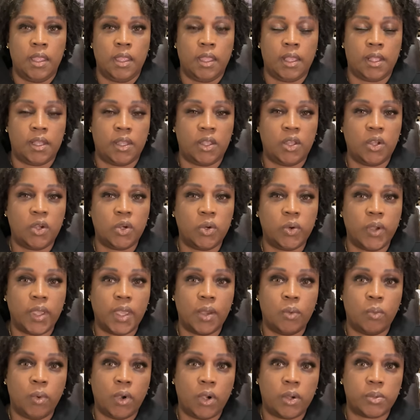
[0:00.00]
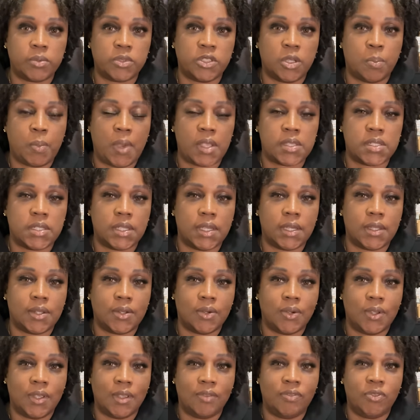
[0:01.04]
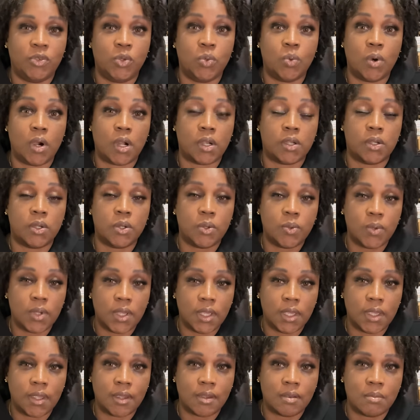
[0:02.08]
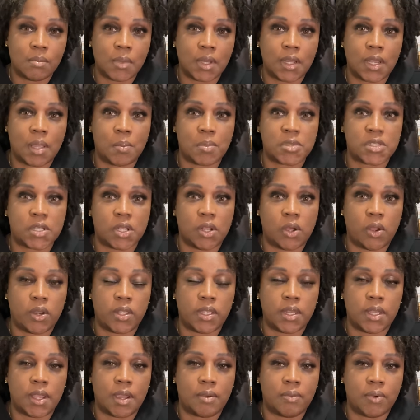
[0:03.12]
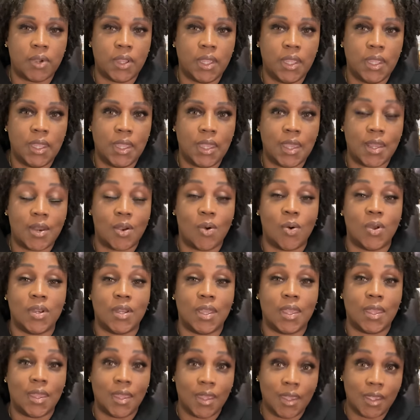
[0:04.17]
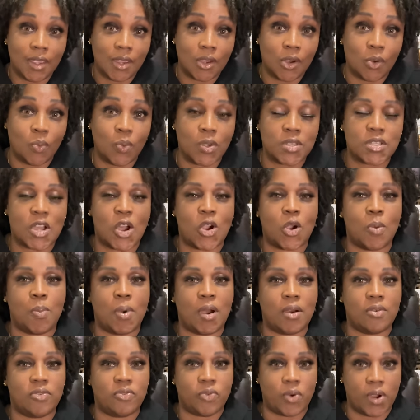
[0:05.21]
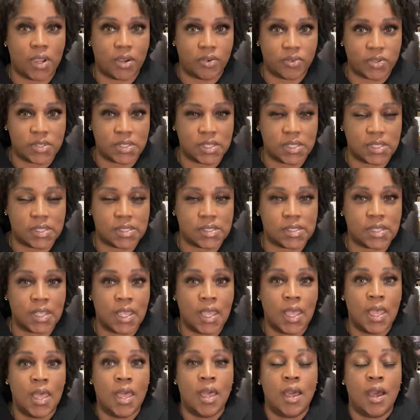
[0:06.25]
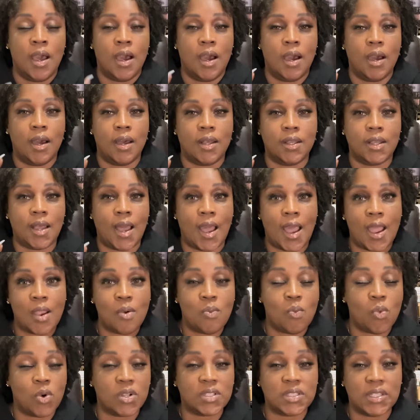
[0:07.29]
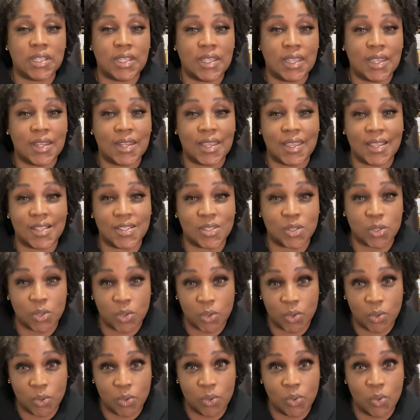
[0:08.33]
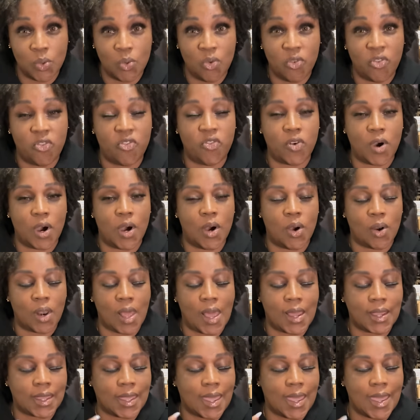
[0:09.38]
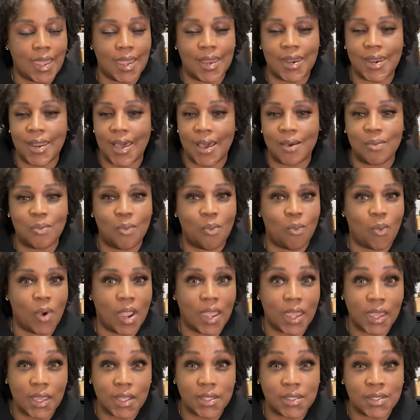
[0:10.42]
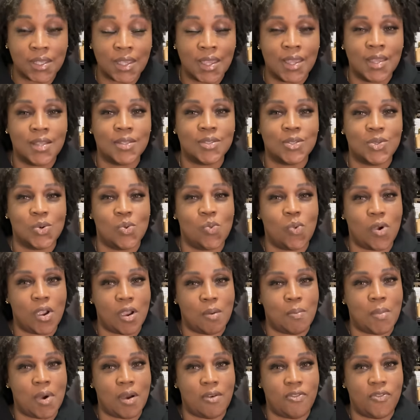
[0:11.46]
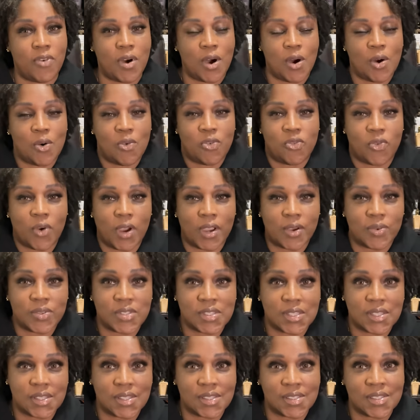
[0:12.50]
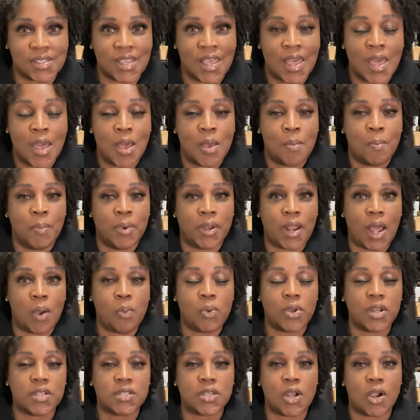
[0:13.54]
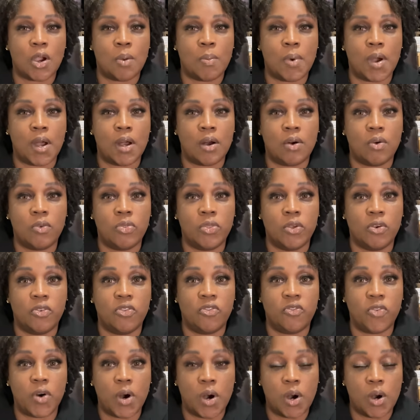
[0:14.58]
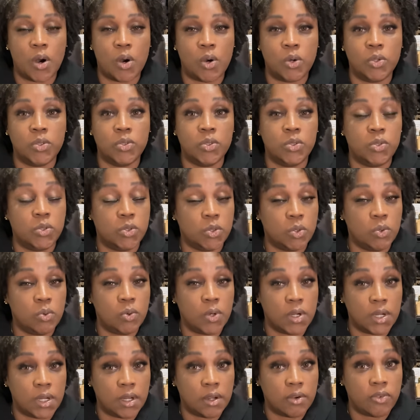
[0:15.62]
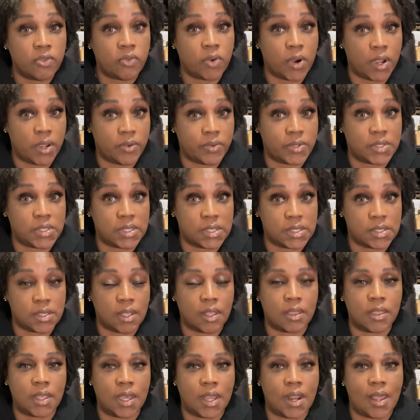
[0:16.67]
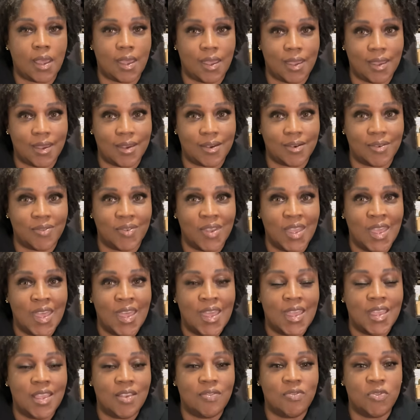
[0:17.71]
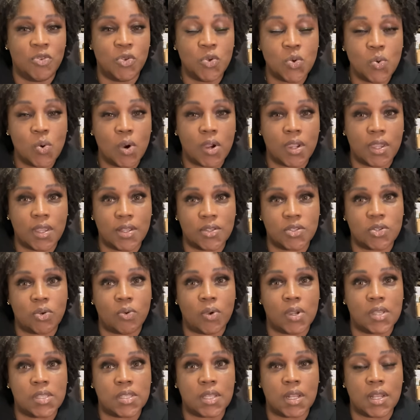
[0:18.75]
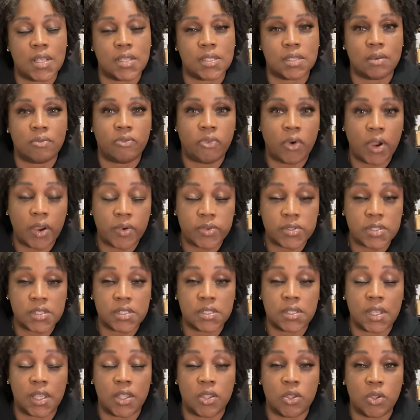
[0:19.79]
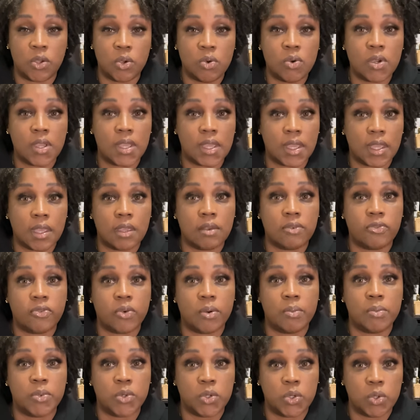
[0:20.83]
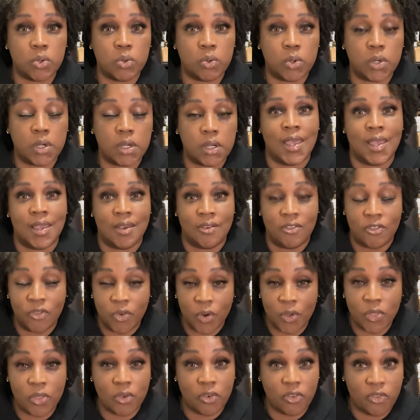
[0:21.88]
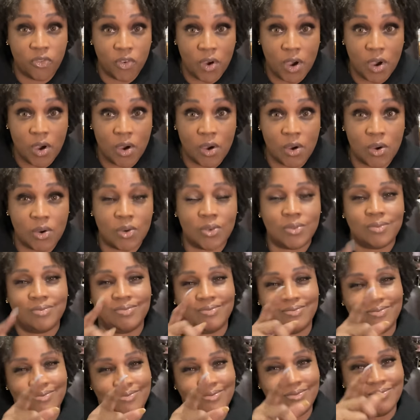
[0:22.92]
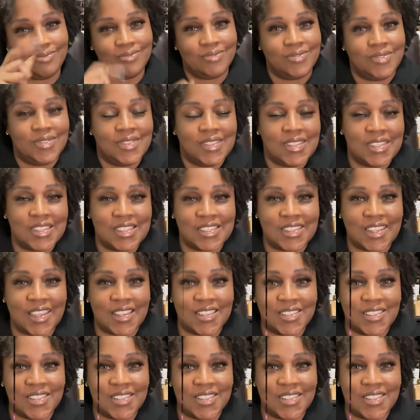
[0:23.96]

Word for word: Hello and welcome to my channel. If you are new here, my name is Claudia Nyree, and on here we talk about fragrances. Uh, I want to get into fall. I cannot wait to wear my fall fragrances, but I want to talk about the fall Dua fragrances that I have. If you are interested in some fragrances that you can get from Dua for the fall, stay